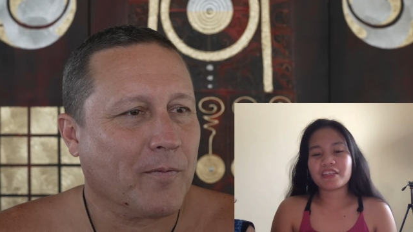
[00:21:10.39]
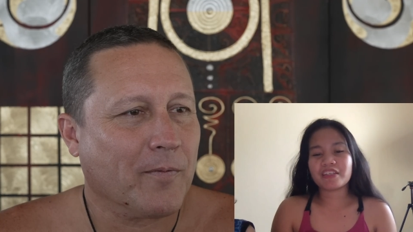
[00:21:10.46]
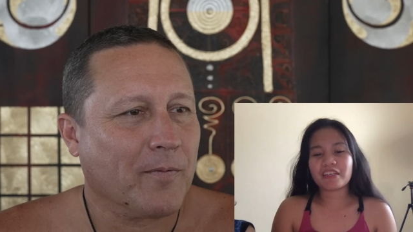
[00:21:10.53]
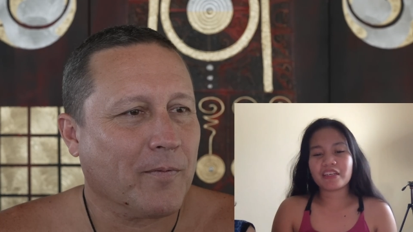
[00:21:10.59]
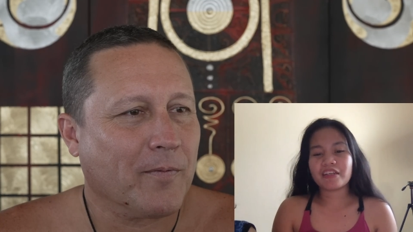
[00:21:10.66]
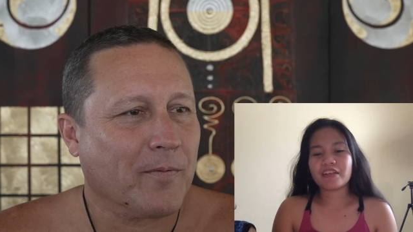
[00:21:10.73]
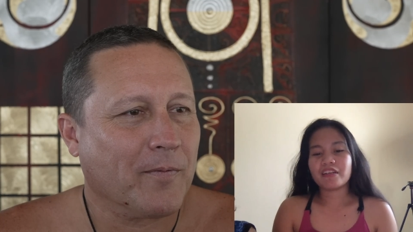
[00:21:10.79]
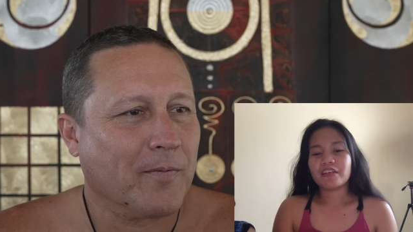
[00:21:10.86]
Speaker 1: in
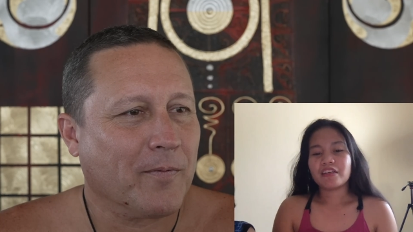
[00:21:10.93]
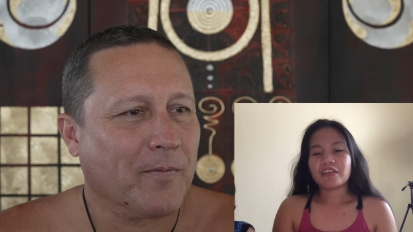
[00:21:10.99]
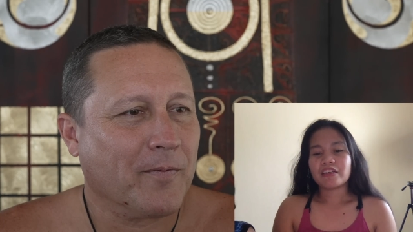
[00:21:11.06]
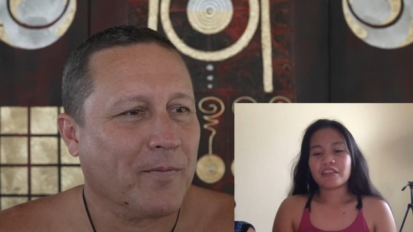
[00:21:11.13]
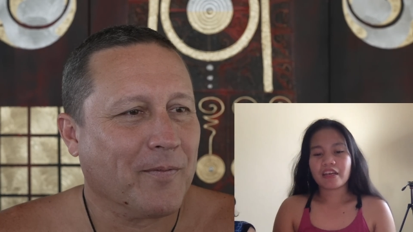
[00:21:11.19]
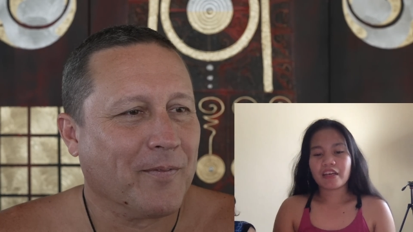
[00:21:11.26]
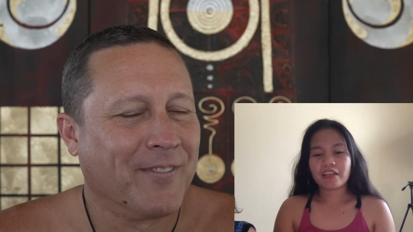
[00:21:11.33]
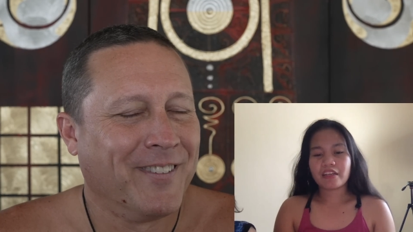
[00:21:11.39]
there,
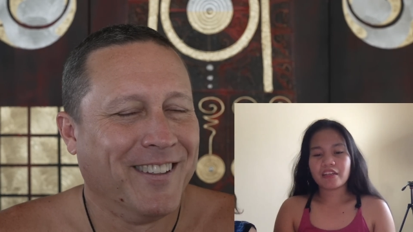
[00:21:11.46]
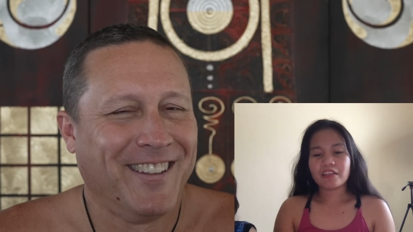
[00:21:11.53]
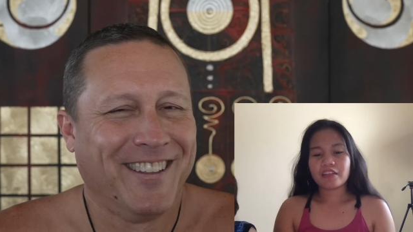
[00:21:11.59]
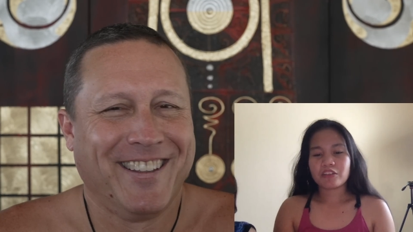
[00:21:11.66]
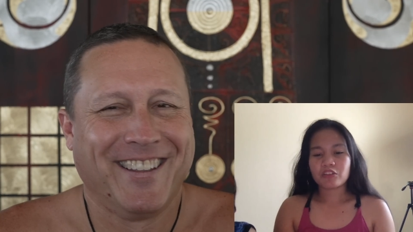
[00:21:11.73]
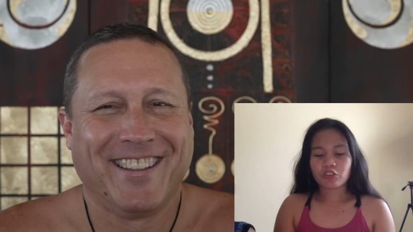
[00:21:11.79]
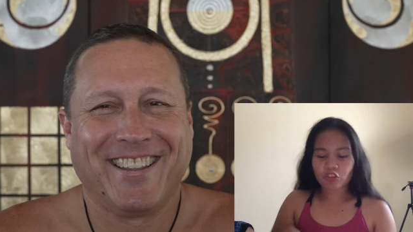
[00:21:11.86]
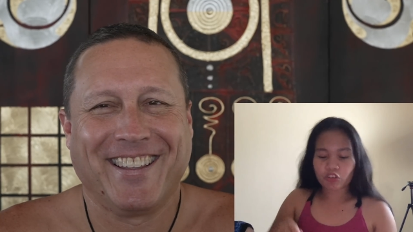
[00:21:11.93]
then
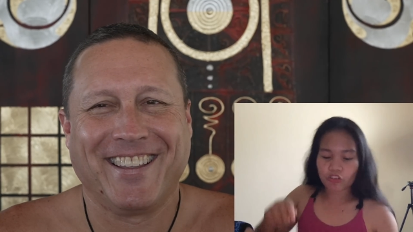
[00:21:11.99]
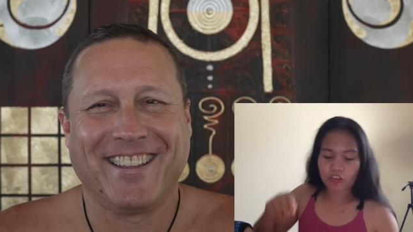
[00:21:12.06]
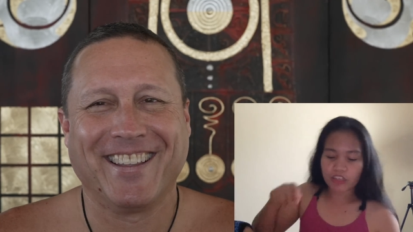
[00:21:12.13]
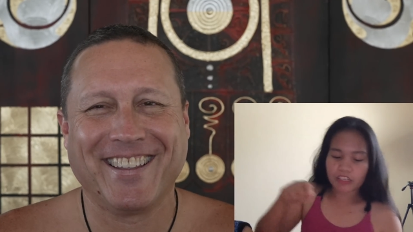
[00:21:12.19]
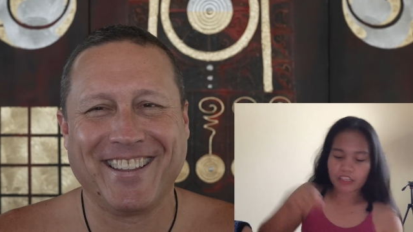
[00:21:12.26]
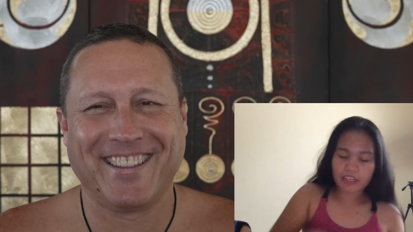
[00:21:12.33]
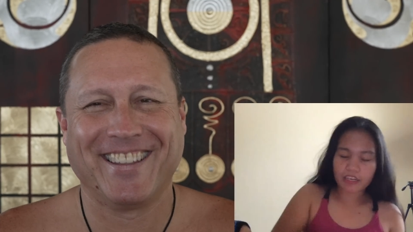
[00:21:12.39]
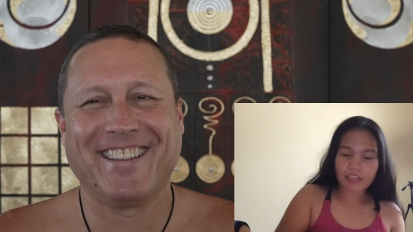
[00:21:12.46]
threw
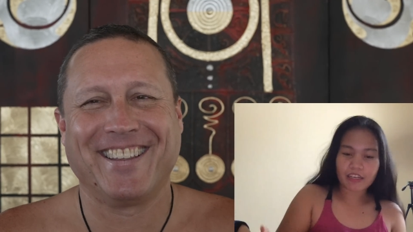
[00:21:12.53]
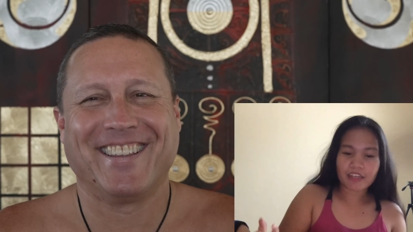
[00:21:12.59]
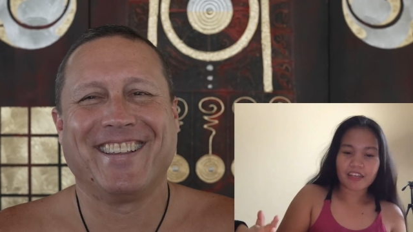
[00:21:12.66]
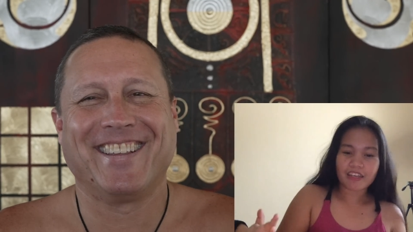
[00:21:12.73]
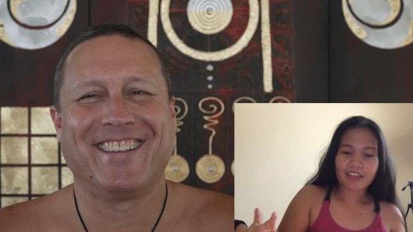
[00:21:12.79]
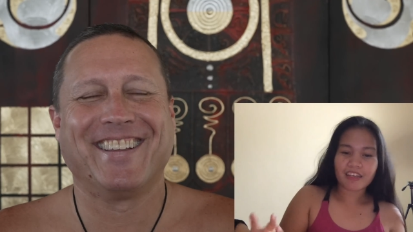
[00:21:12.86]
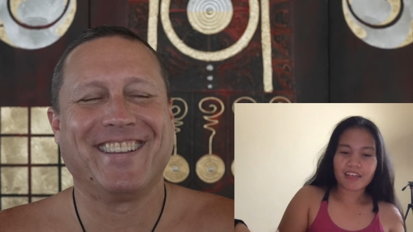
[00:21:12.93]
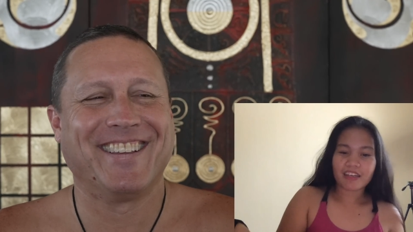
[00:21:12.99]
in the
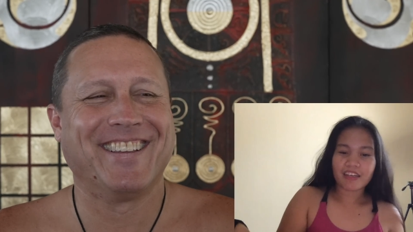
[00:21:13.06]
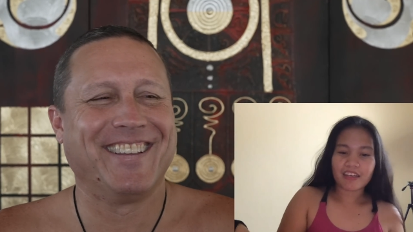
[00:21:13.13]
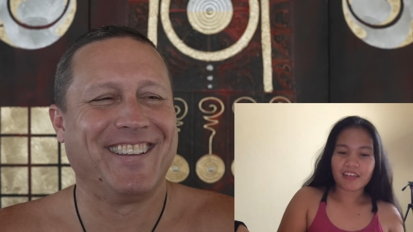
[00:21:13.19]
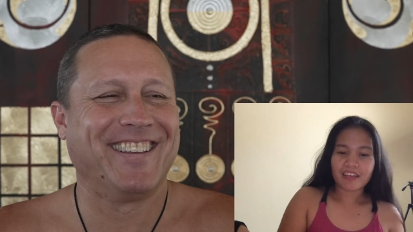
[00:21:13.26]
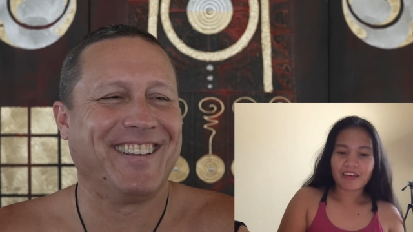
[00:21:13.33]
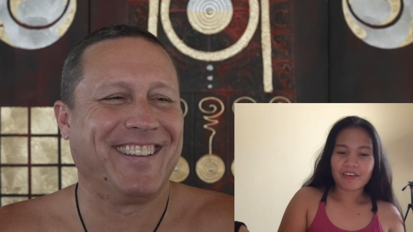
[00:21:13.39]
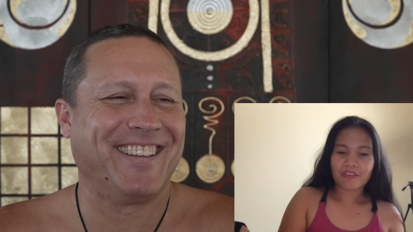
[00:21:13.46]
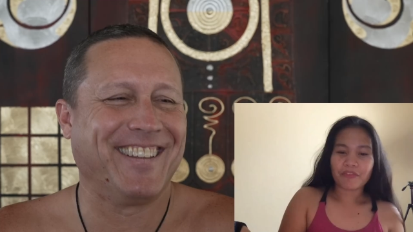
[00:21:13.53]

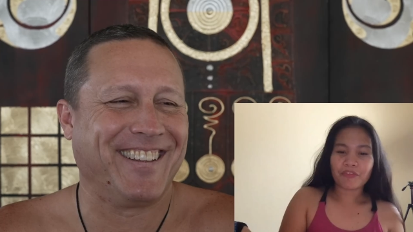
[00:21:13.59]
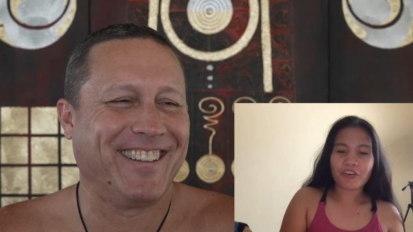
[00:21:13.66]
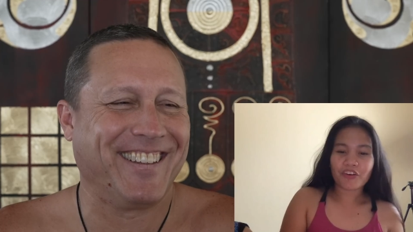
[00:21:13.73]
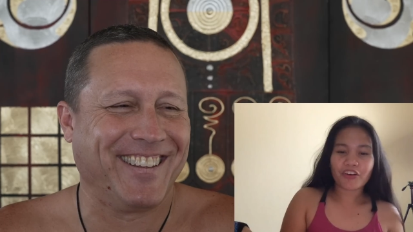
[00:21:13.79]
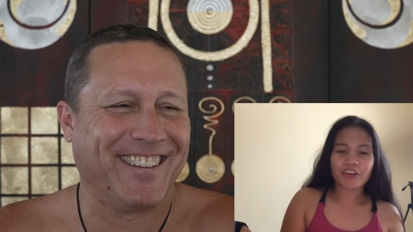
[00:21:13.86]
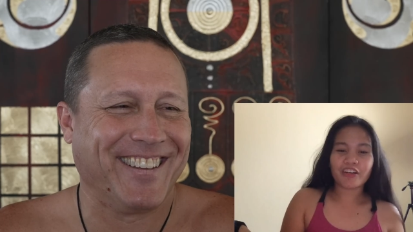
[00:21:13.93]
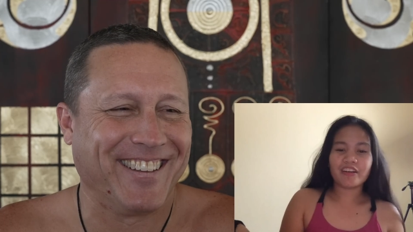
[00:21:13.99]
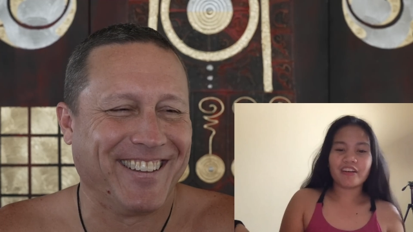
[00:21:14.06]

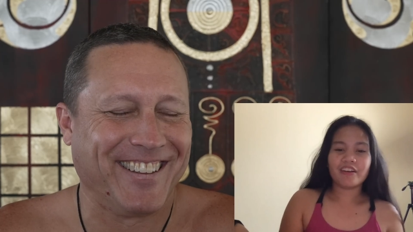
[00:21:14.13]
floor.